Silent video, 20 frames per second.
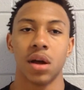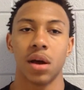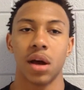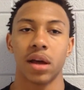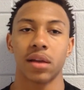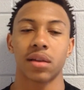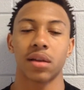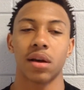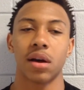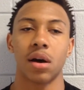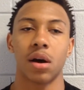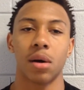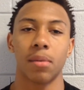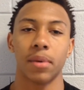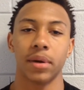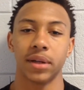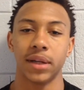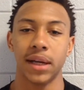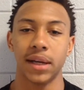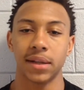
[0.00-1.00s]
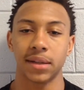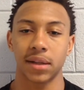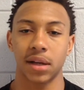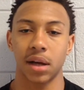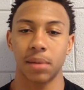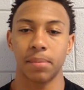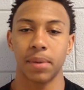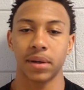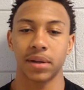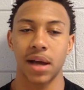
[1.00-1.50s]
Okay. It's a um
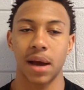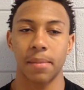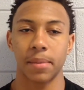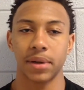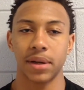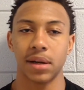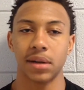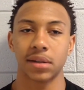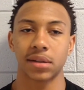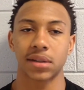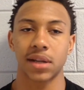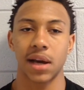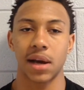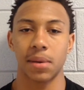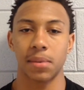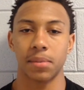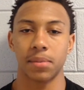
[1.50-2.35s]
Adidas, a big time Adidas camp,